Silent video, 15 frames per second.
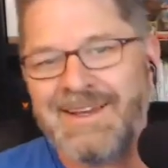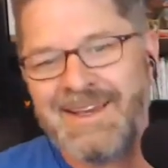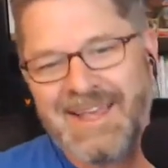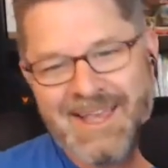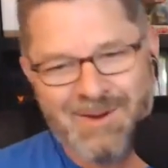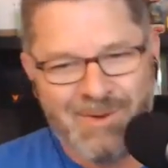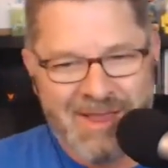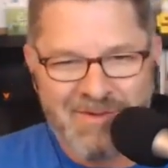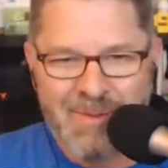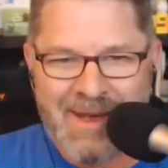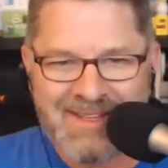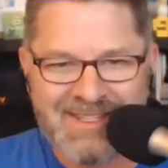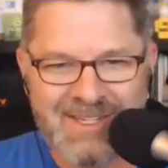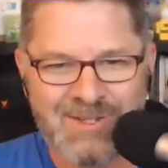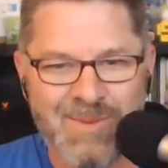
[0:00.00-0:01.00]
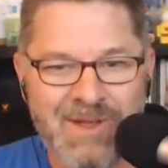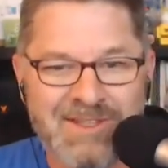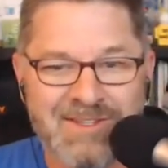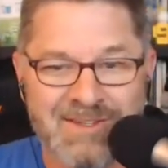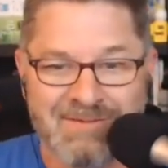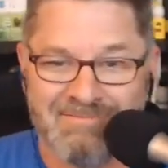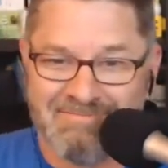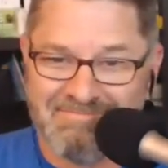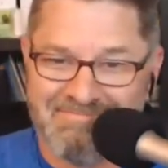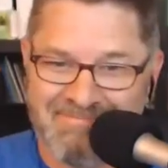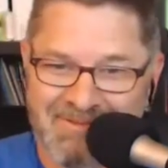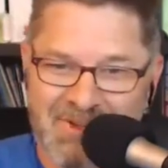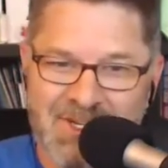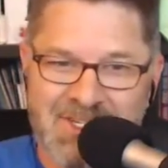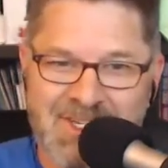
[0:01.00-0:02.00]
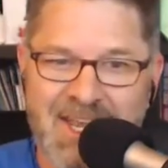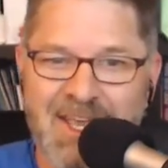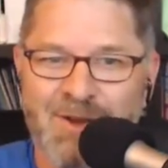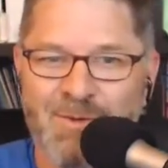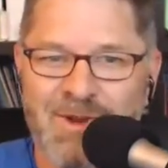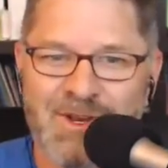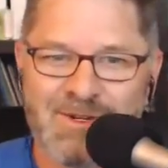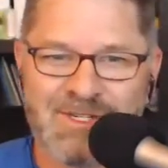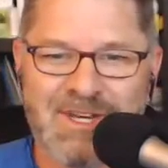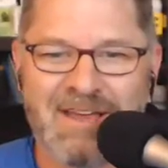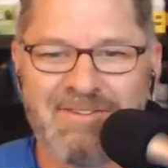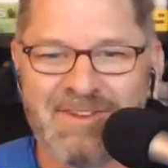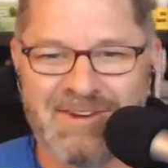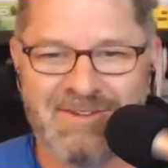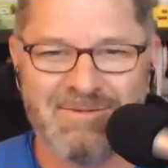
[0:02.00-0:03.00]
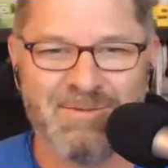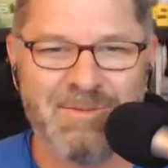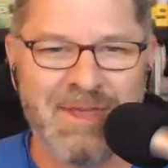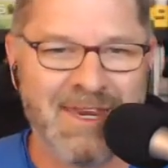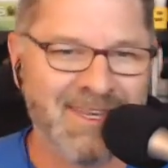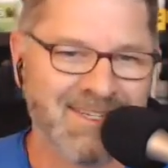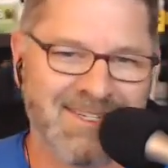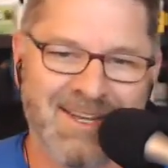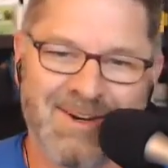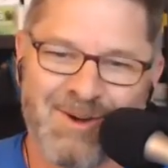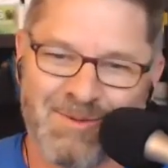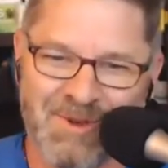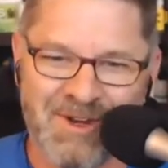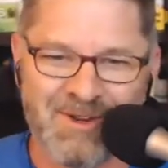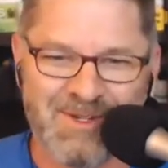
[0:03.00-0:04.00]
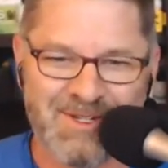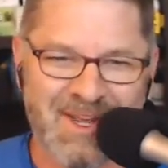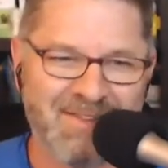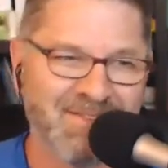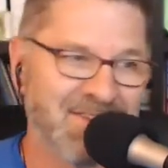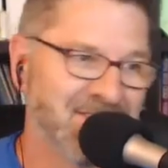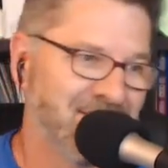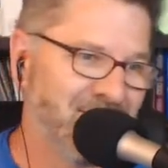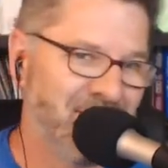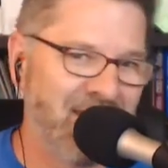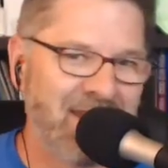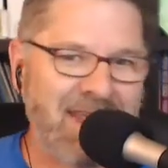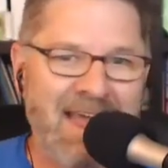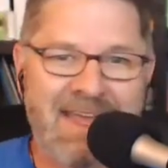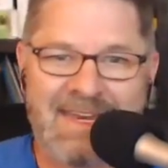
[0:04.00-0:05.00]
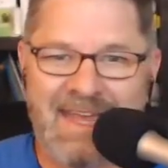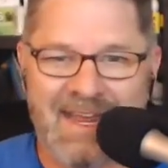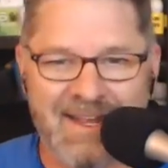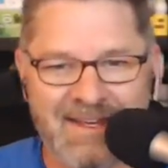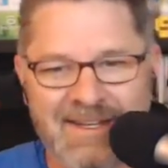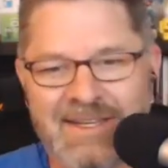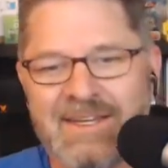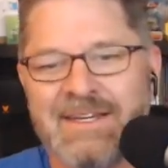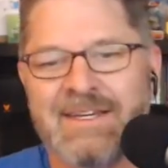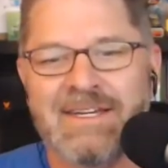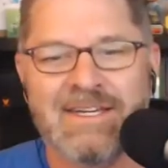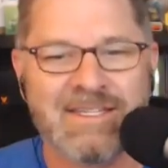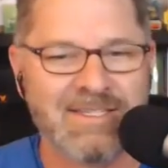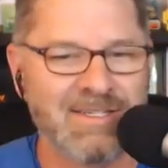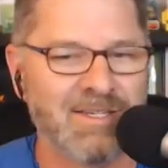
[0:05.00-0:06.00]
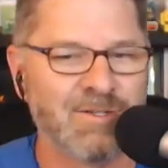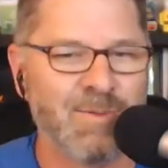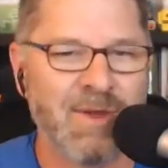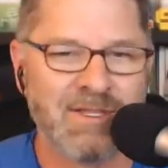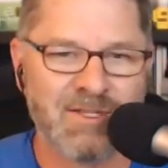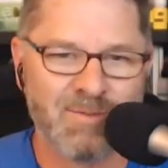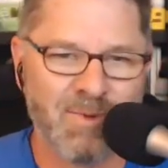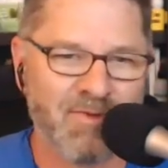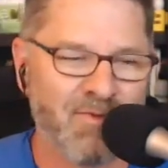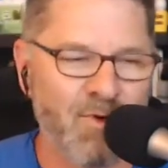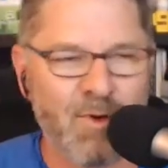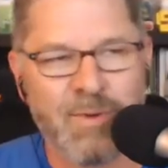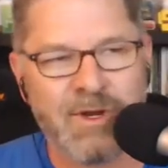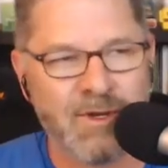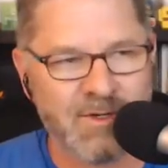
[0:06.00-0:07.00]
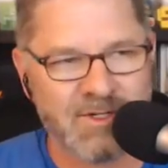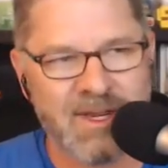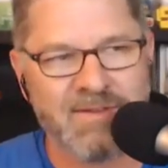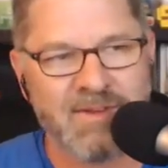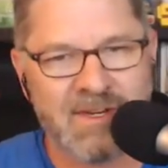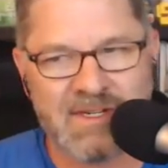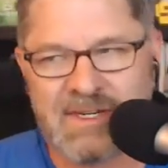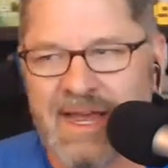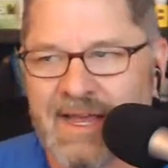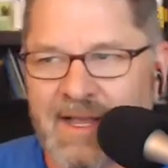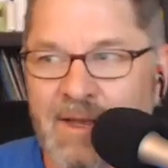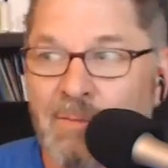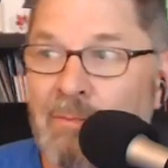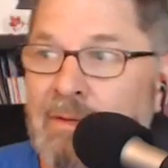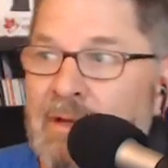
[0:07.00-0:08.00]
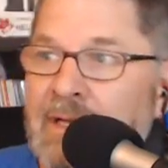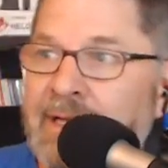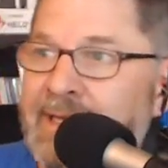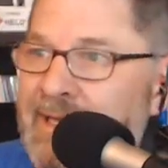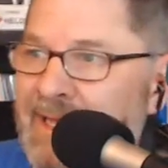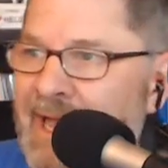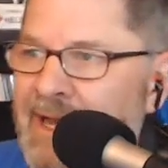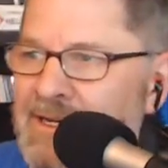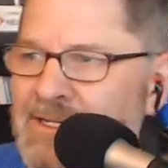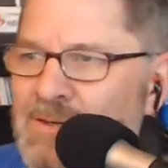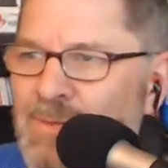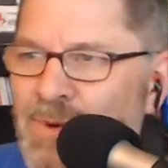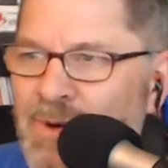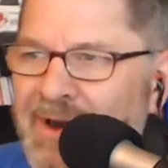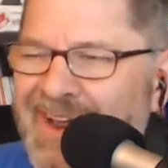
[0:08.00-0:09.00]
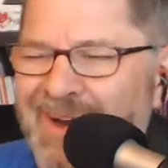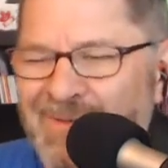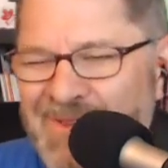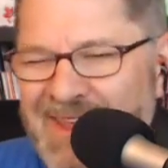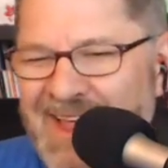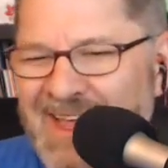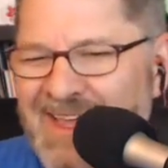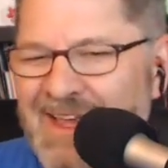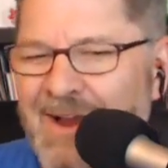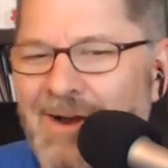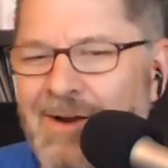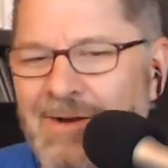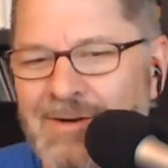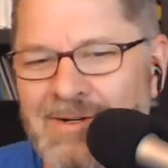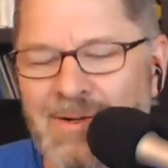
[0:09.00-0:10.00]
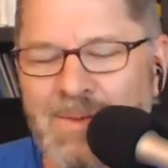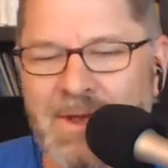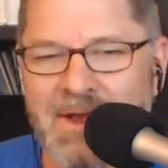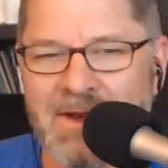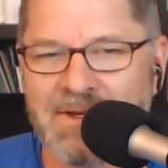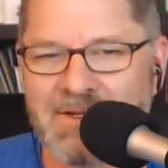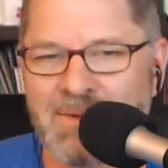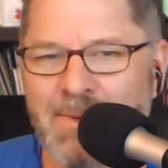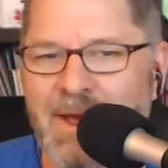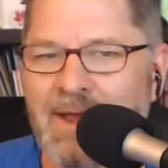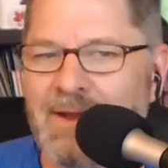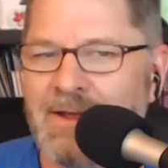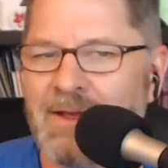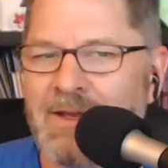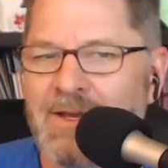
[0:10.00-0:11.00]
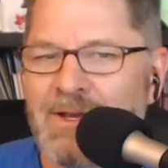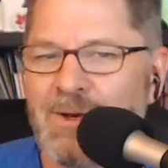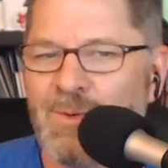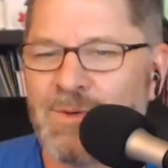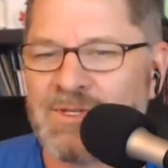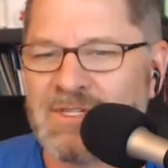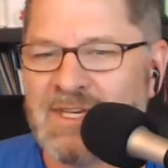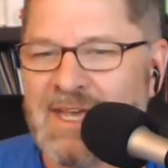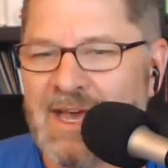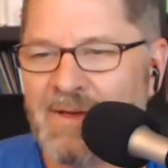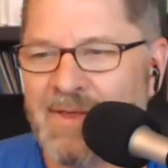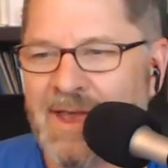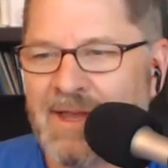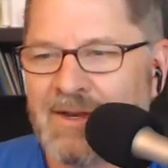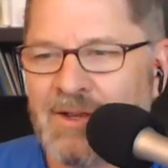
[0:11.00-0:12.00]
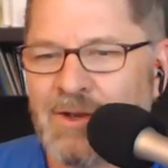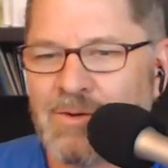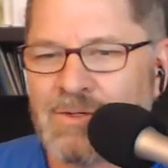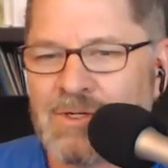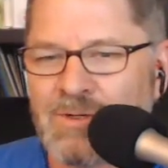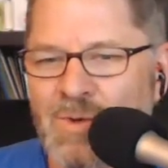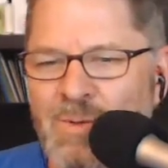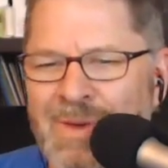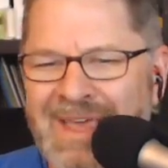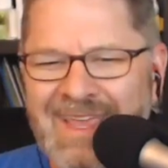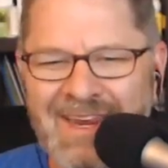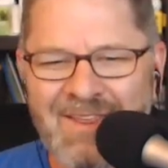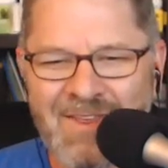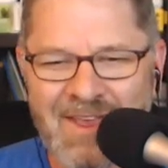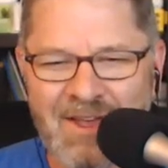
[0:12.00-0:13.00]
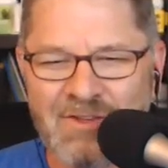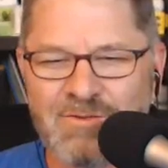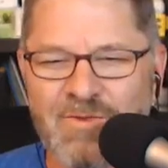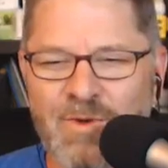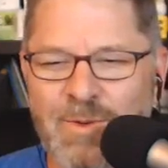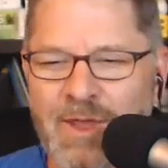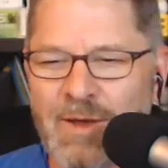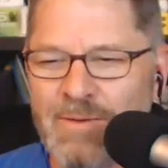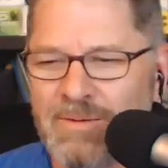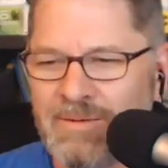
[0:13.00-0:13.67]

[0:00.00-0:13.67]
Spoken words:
and we have about 6 months. I'm just saying, Windows 7 Media Center, Windows 7 still getting guide data. 6 months before Windows 7 is completely out of support. I don't think I care, to be honest, but we'll see how that goes as well. Mike, anything else before we go?